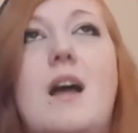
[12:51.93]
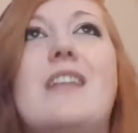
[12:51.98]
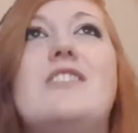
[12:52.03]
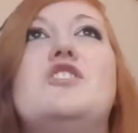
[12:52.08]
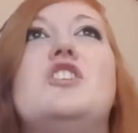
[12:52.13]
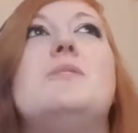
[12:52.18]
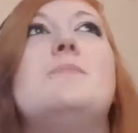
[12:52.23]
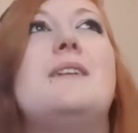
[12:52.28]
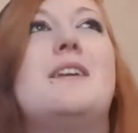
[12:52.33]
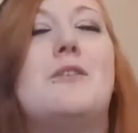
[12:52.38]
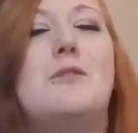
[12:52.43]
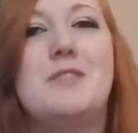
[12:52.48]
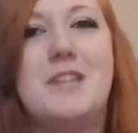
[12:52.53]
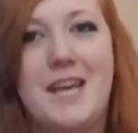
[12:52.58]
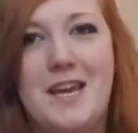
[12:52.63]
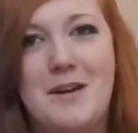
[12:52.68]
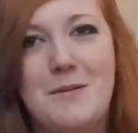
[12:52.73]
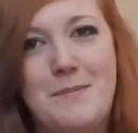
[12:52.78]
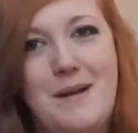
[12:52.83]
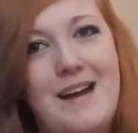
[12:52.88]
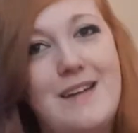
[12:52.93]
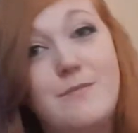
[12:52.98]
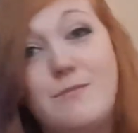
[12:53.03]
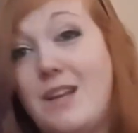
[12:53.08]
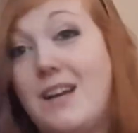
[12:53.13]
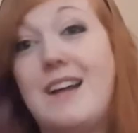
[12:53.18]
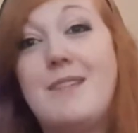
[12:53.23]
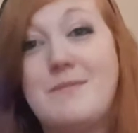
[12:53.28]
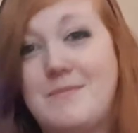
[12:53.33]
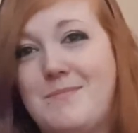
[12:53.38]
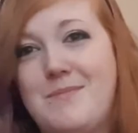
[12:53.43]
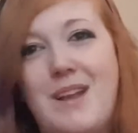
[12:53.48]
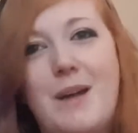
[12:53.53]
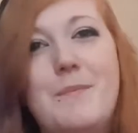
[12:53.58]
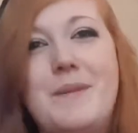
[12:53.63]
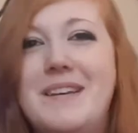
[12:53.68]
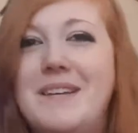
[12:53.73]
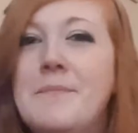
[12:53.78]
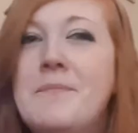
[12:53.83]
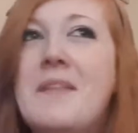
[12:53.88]
And J. Michael Tatum, I
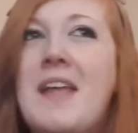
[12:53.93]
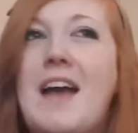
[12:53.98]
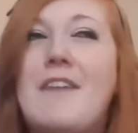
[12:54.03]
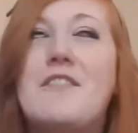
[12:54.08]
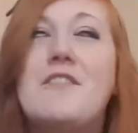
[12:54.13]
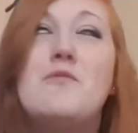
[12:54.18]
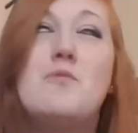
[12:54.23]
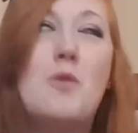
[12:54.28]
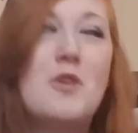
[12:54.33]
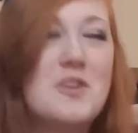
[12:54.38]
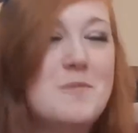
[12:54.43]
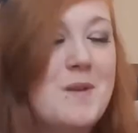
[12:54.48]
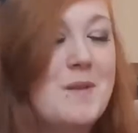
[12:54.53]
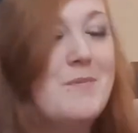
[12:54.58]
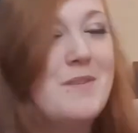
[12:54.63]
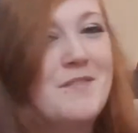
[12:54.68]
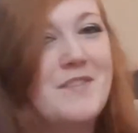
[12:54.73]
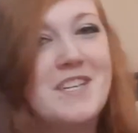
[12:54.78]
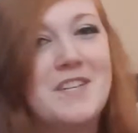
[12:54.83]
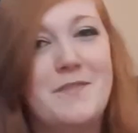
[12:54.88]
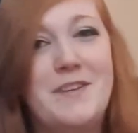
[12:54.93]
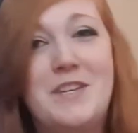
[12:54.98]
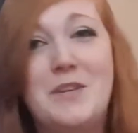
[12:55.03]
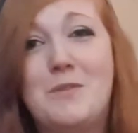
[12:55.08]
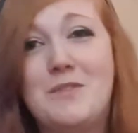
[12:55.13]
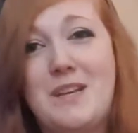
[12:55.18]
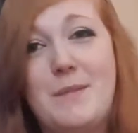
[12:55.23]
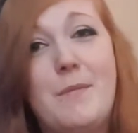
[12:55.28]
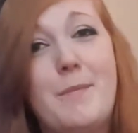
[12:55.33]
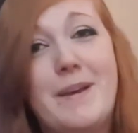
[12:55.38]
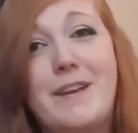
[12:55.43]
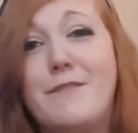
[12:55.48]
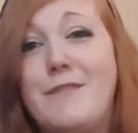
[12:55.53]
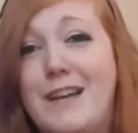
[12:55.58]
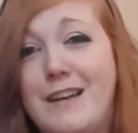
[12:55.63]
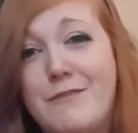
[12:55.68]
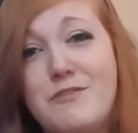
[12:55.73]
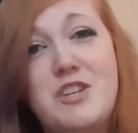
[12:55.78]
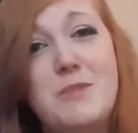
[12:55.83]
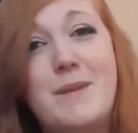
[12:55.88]
mean, if you've watched my previous videos, I'm a big
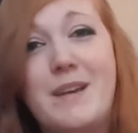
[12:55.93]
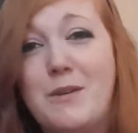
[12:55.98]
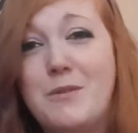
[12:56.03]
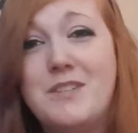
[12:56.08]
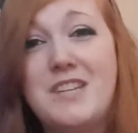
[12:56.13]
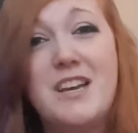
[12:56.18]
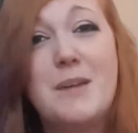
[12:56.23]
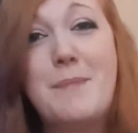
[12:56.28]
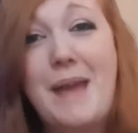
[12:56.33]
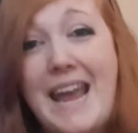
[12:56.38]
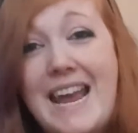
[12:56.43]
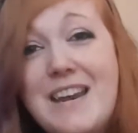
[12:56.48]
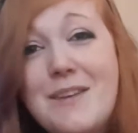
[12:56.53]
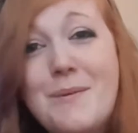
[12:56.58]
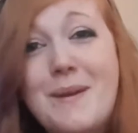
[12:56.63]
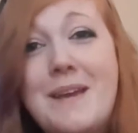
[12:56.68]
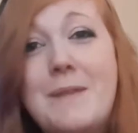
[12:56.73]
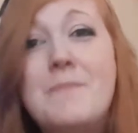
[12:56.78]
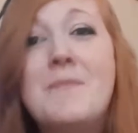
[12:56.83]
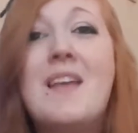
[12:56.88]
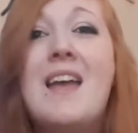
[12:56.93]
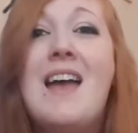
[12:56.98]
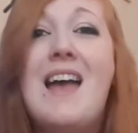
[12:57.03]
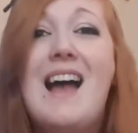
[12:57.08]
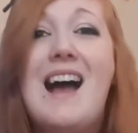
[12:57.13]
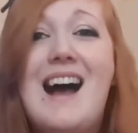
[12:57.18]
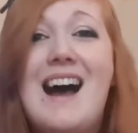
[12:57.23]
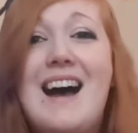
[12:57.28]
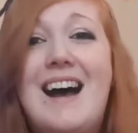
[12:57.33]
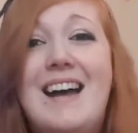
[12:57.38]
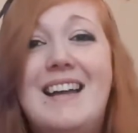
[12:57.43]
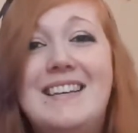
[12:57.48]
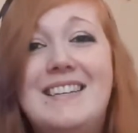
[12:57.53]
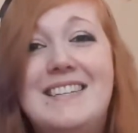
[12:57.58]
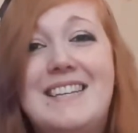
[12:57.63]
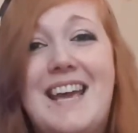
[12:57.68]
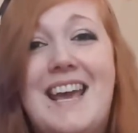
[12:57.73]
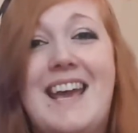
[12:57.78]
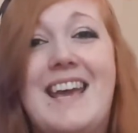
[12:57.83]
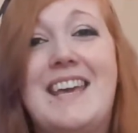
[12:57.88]
fan of J. Michael Tatum anyway,
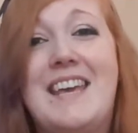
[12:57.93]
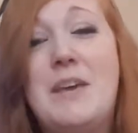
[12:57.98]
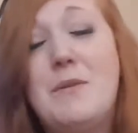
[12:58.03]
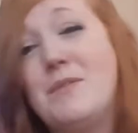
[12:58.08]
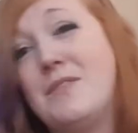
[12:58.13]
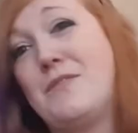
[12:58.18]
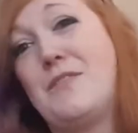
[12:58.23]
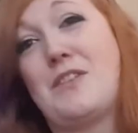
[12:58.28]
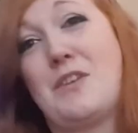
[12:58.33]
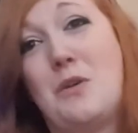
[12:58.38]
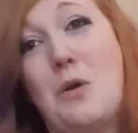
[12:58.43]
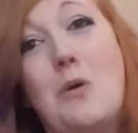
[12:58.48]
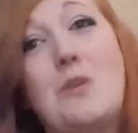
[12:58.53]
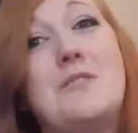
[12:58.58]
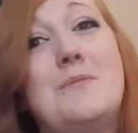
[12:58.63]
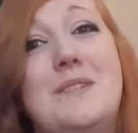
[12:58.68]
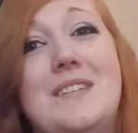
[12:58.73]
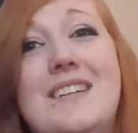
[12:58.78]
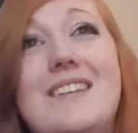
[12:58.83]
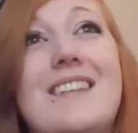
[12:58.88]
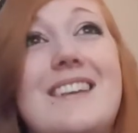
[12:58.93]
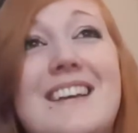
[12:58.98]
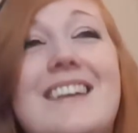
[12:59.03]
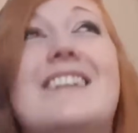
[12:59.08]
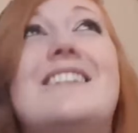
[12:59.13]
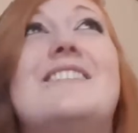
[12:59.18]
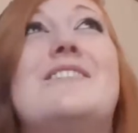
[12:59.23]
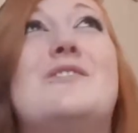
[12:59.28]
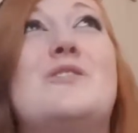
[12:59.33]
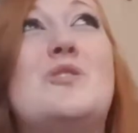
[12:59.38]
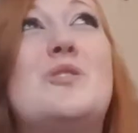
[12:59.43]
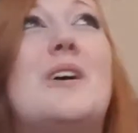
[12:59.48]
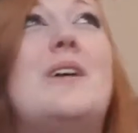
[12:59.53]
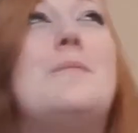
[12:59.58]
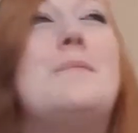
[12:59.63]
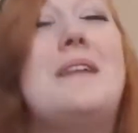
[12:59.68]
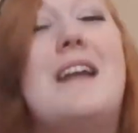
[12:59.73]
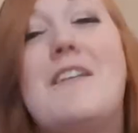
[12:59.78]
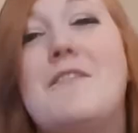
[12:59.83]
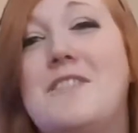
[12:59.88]
and he was freaking awesome in it. Like, I
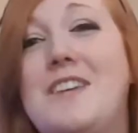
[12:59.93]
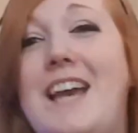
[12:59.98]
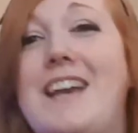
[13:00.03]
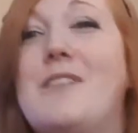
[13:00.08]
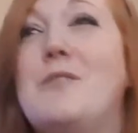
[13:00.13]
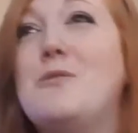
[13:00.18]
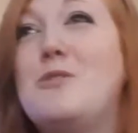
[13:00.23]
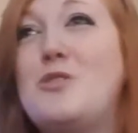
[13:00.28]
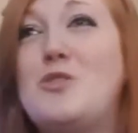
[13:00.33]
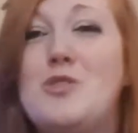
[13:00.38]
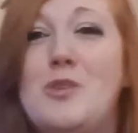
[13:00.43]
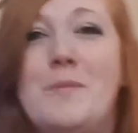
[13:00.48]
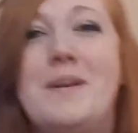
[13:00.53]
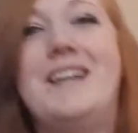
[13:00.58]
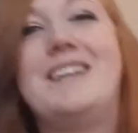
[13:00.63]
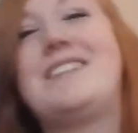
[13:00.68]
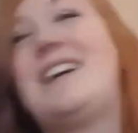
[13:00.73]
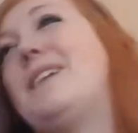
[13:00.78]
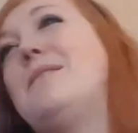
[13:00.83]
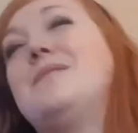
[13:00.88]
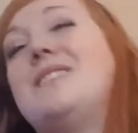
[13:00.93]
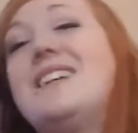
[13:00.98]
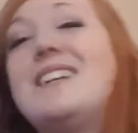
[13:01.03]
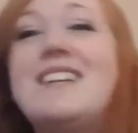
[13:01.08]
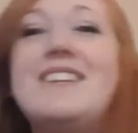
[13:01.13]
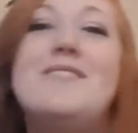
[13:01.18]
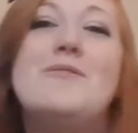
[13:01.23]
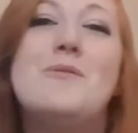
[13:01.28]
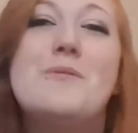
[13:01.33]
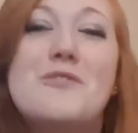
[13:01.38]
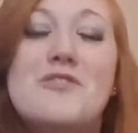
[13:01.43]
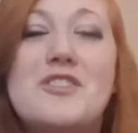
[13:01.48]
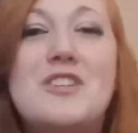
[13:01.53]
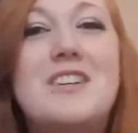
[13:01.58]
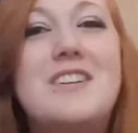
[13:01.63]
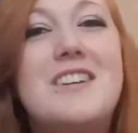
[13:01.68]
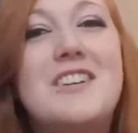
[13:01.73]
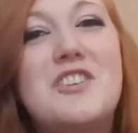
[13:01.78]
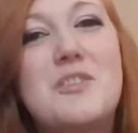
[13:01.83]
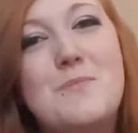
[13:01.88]
mean, I've giggled so many times, and I didn't know it was
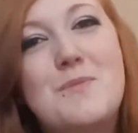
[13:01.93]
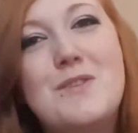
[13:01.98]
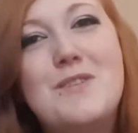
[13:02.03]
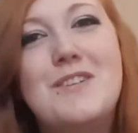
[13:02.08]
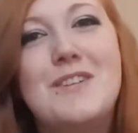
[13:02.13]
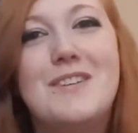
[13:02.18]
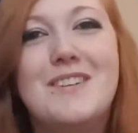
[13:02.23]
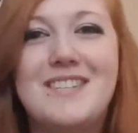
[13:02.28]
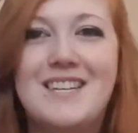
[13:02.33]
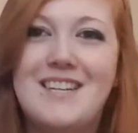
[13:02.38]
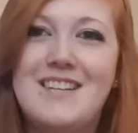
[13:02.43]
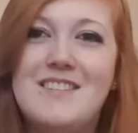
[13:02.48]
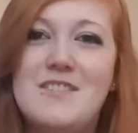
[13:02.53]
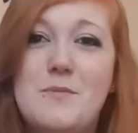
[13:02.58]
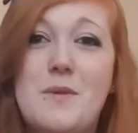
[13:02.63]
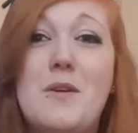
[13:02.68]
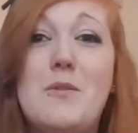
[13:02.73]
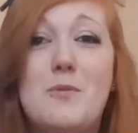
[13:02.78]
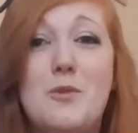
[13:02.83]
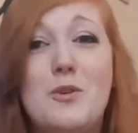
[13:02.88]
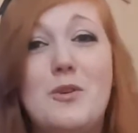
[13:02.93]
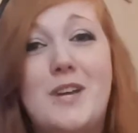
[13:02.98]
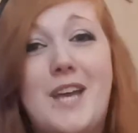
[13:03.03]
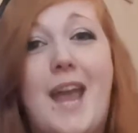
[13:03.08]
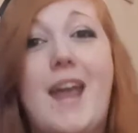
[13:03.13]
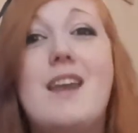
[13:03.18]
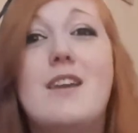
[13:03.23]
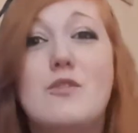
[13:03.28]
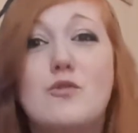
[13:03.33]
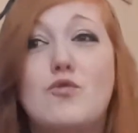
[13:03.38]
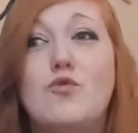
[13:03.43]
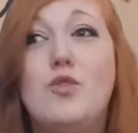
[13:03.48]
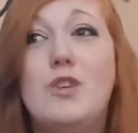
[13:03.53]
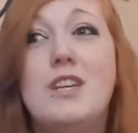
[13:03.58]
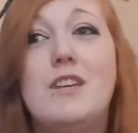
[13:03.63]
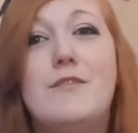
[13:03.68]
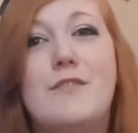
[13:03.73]
Trina Nishimura that's in it as well, who again is really